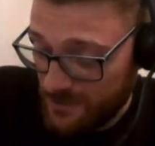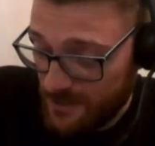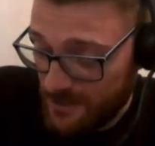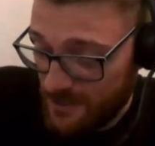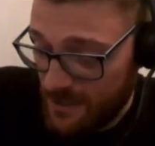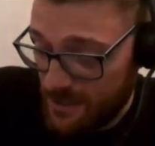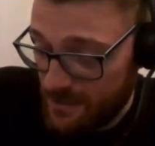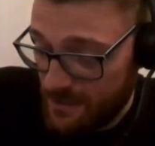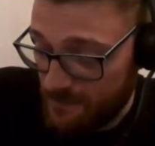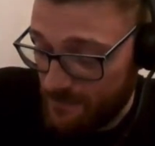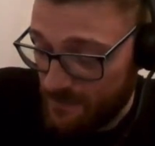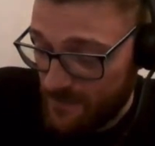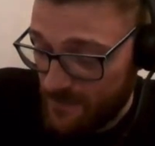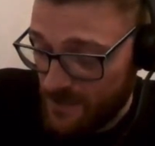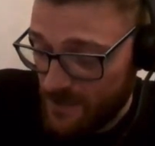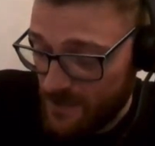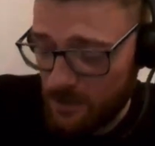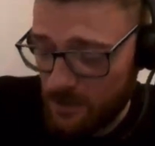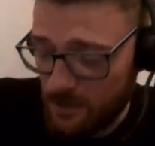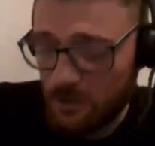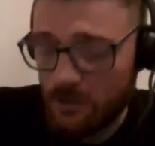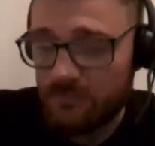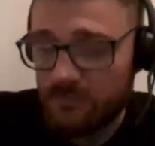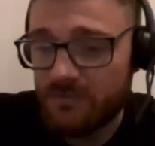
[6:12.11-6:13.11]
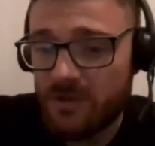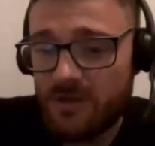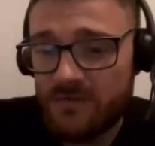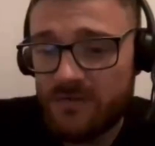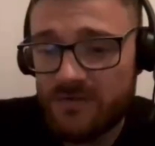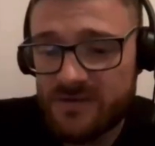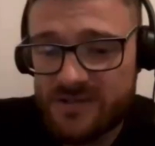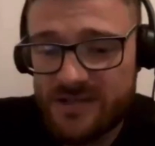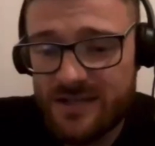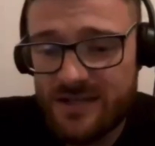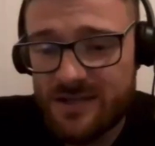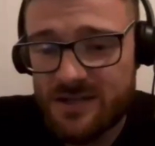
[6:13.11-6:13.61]
A lot of
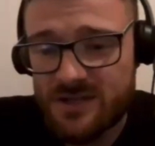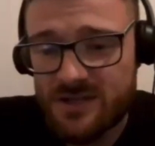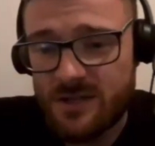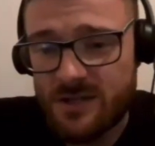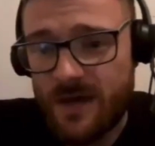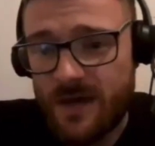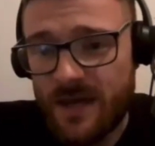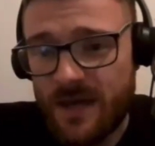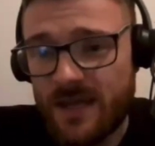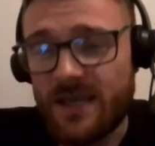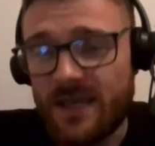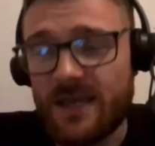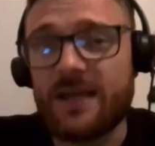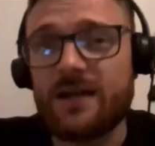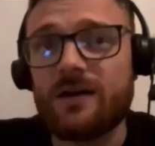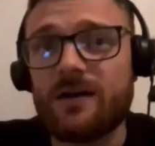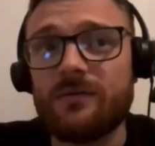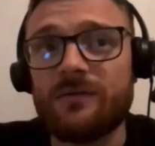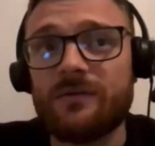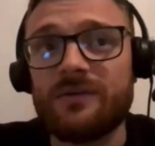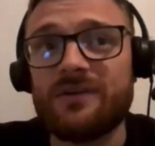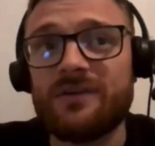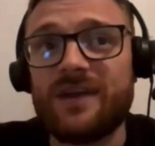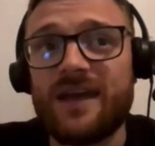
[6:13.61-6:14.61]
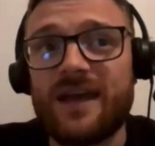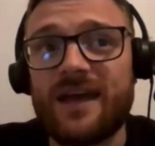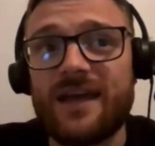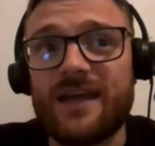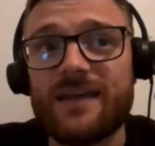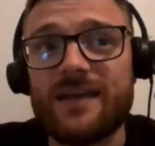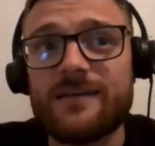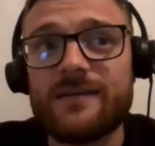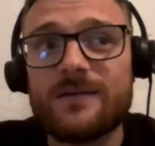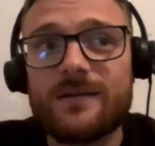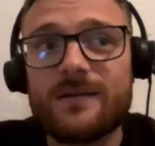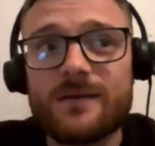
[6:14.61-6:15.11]
nervous energy, Becky, on the day.